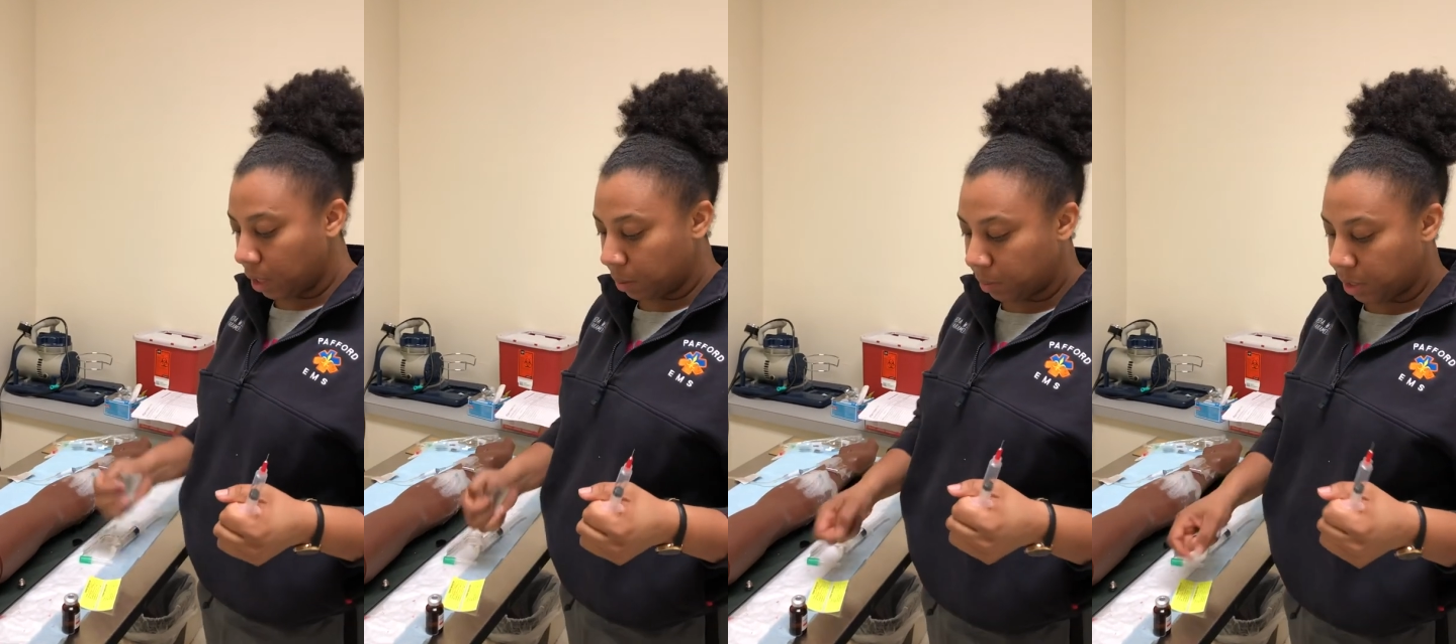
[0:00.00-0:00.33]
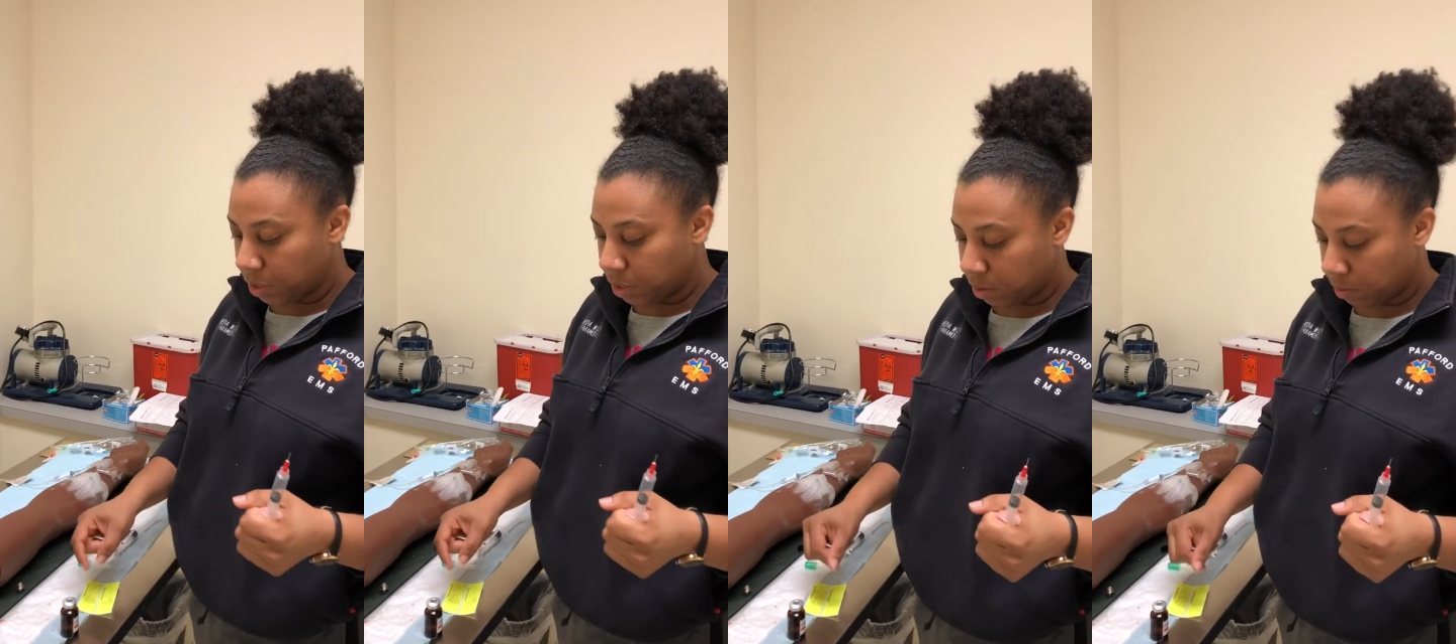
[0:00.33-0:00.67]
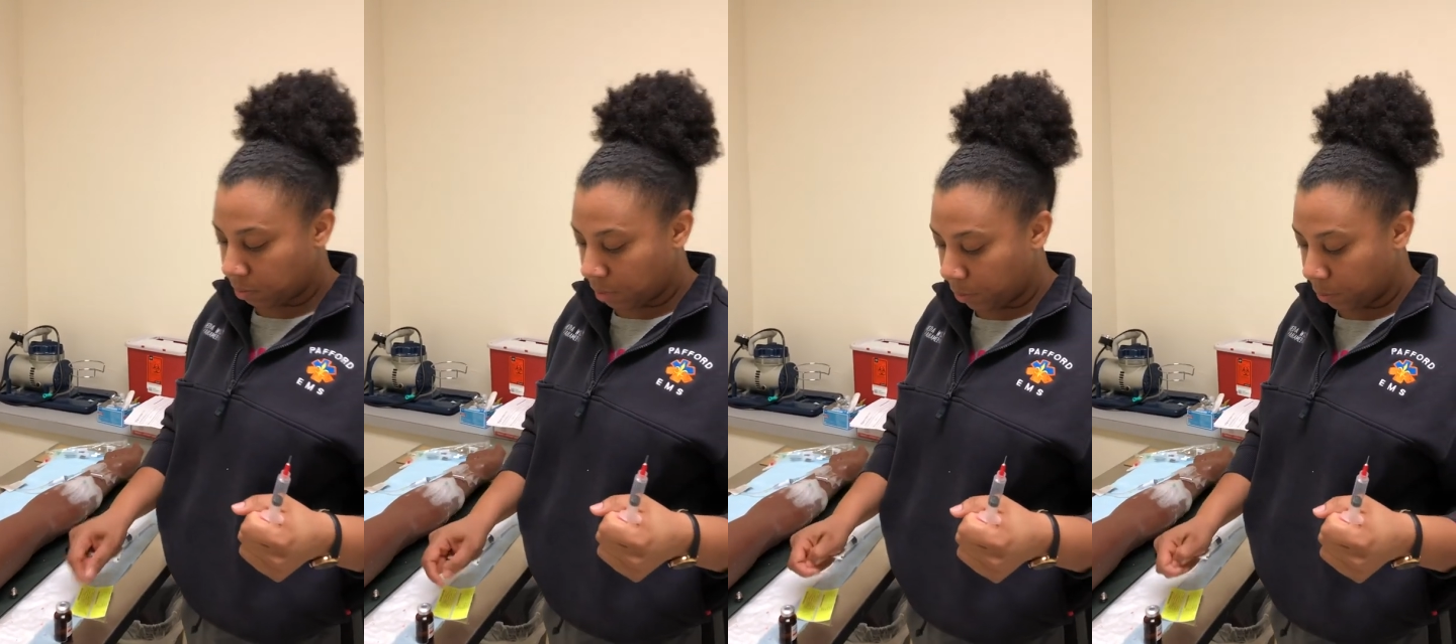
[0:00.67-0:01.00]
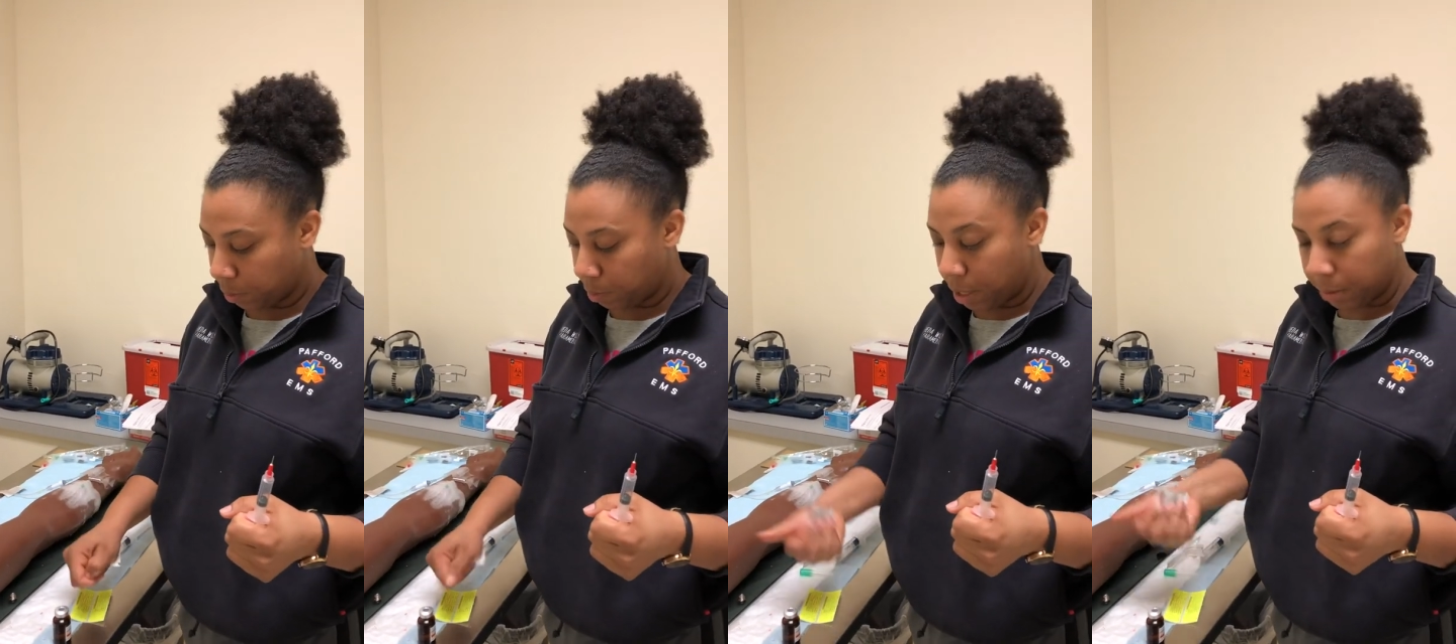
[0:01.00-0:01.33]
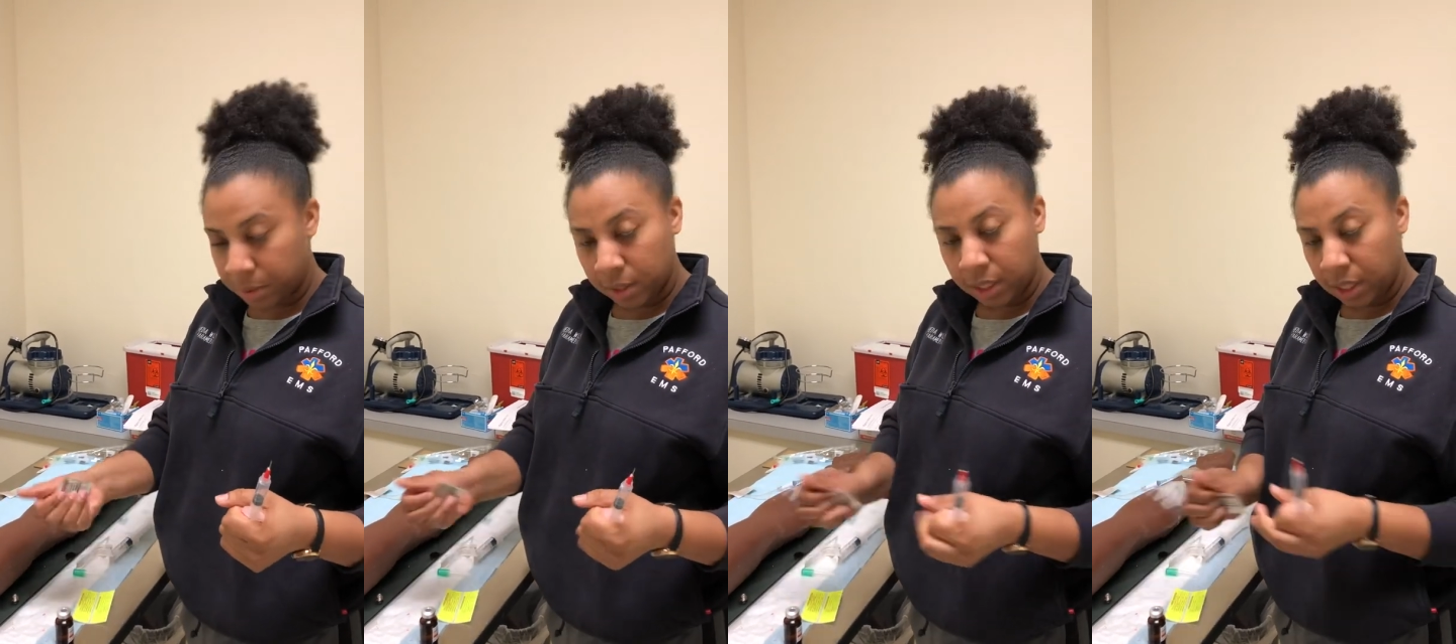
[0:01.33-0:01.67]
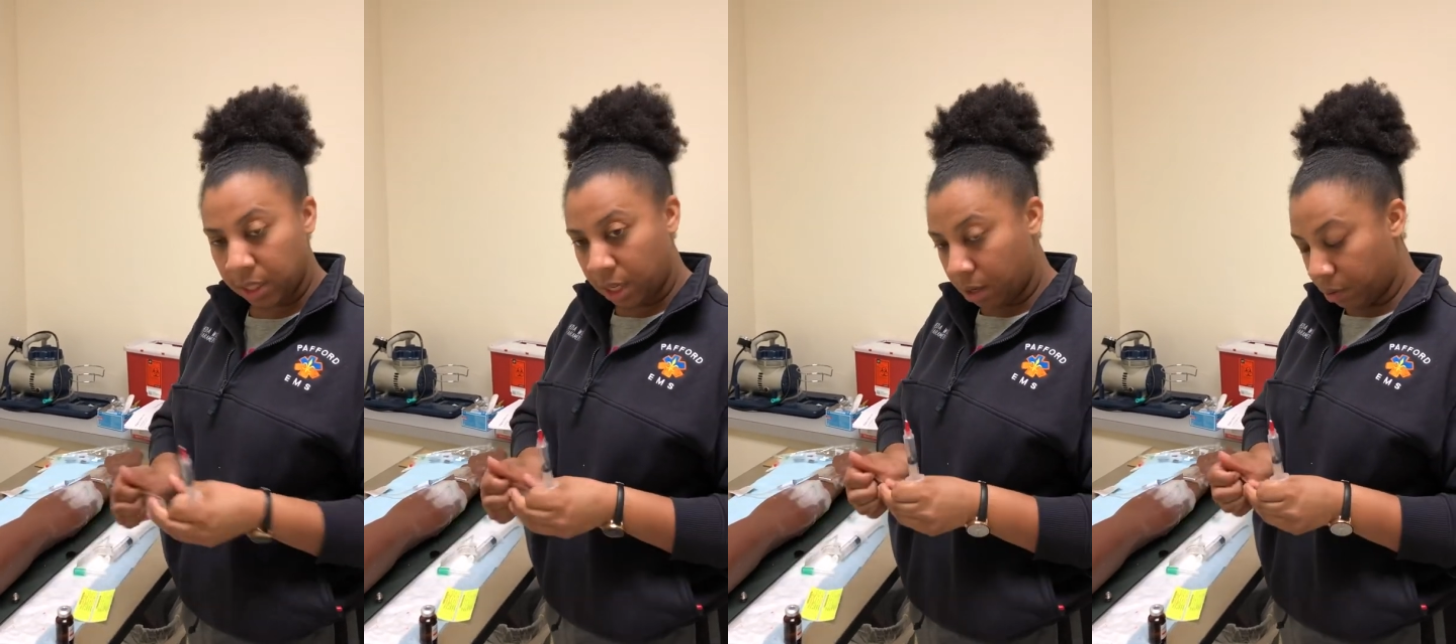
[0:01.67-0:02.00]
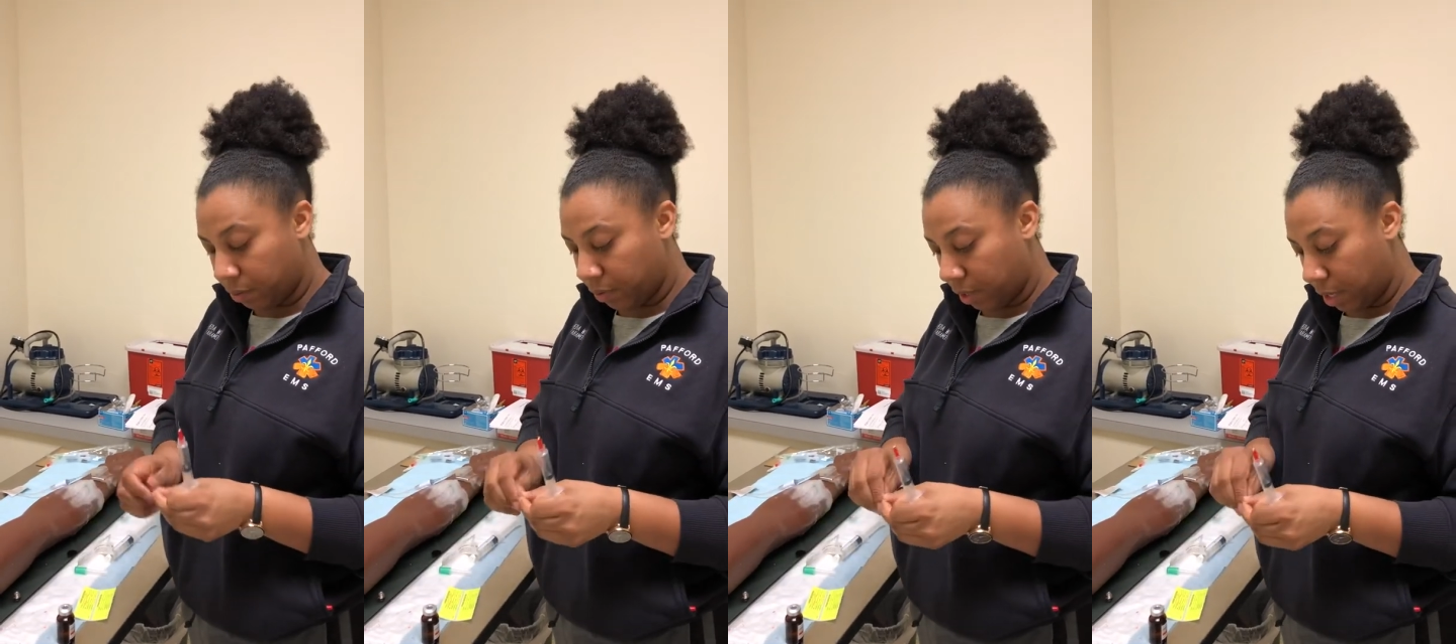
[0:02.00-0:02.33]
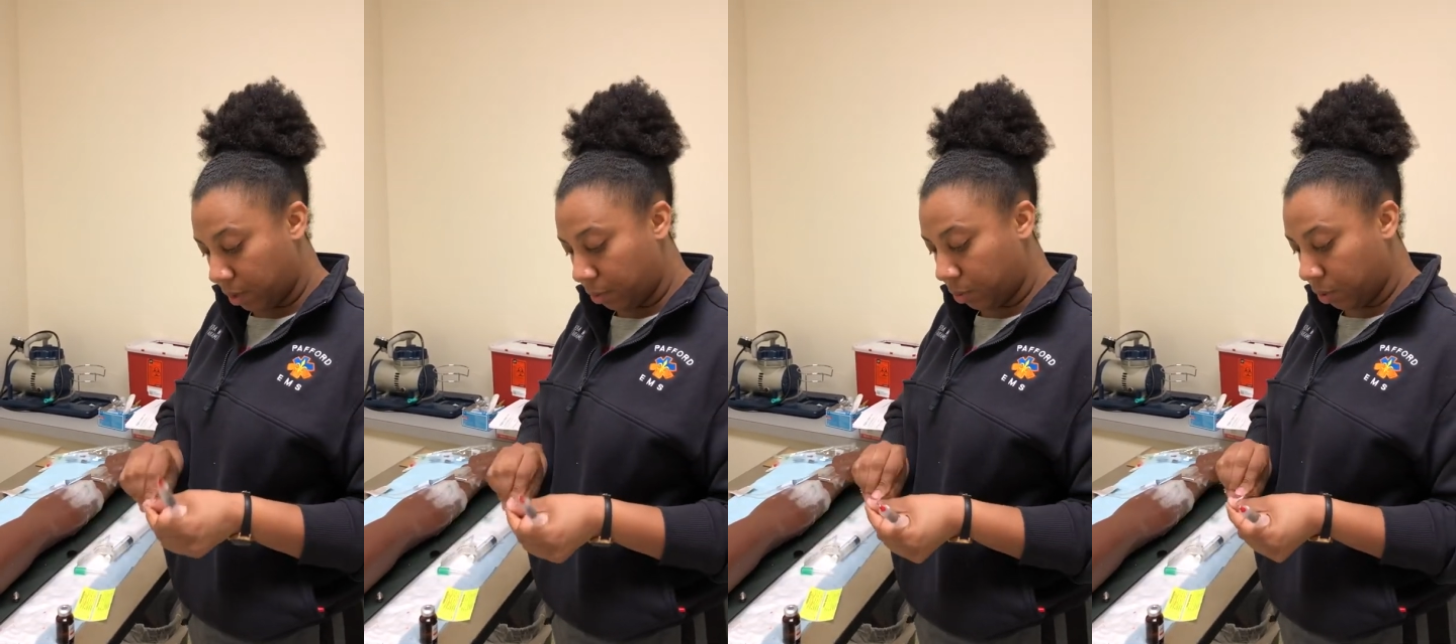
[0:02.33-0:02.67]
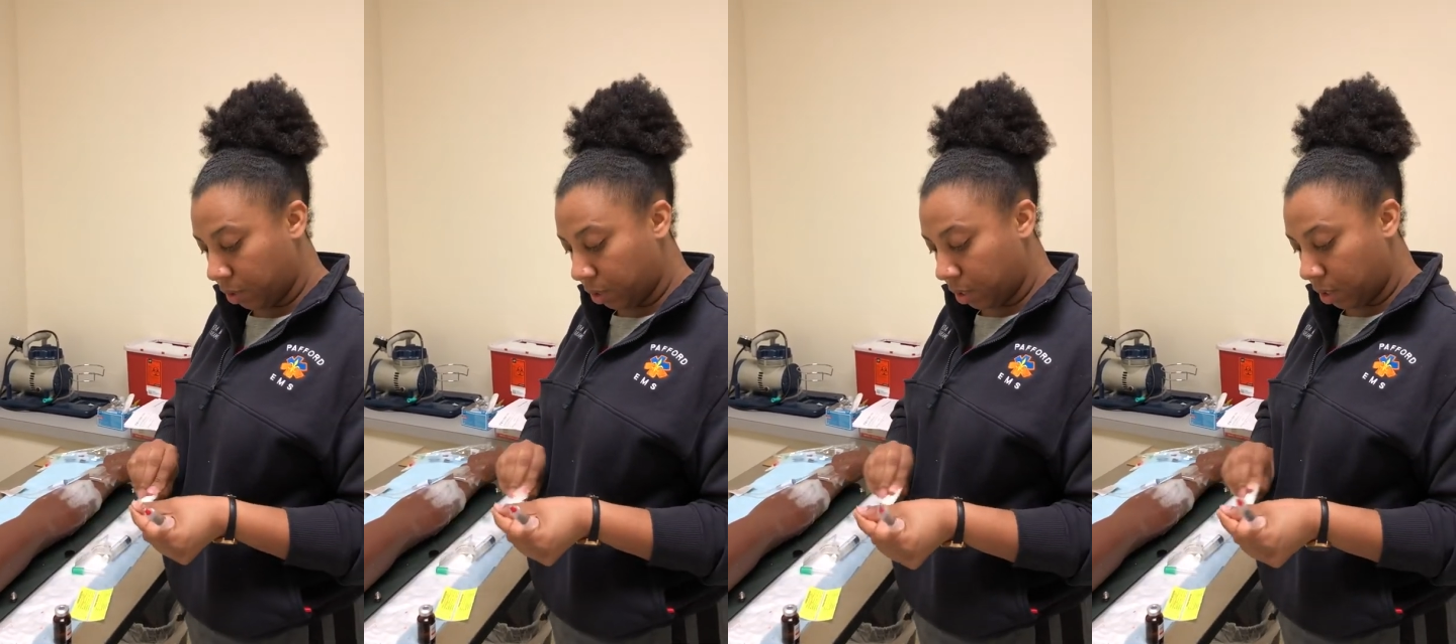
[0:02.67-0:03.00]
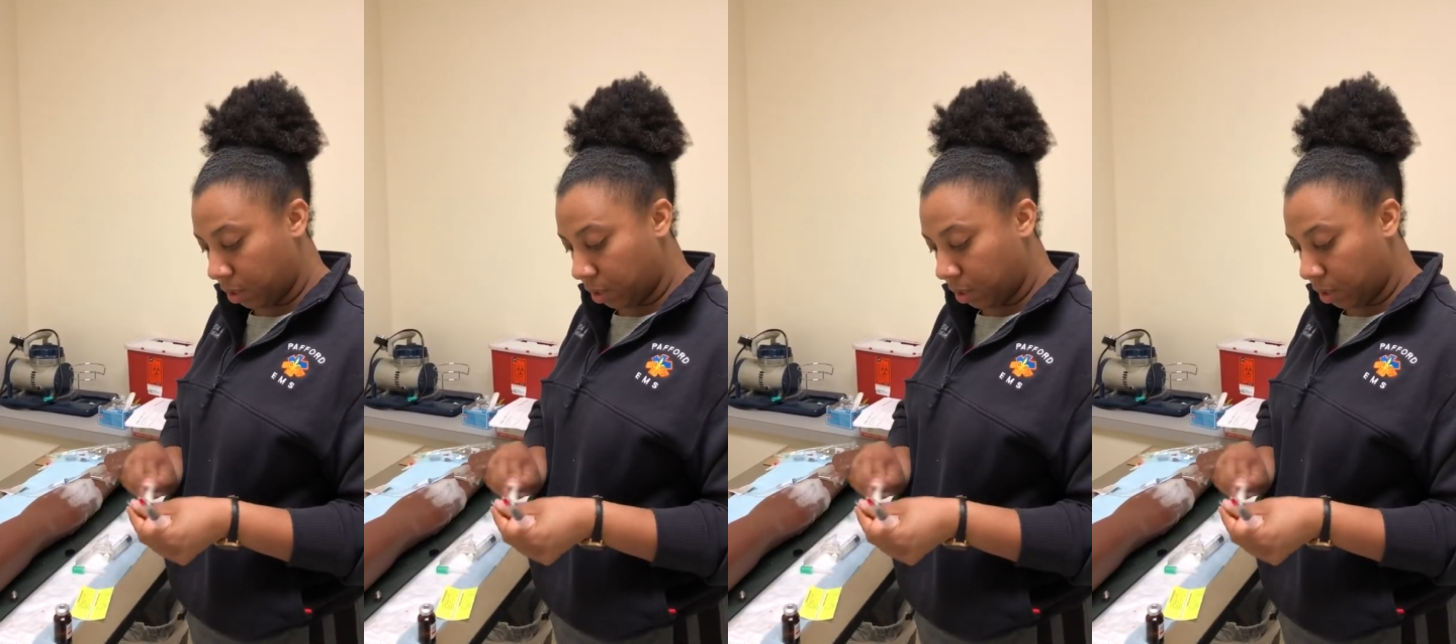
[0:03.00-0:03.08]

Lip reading: This, I would pop the lid off and I would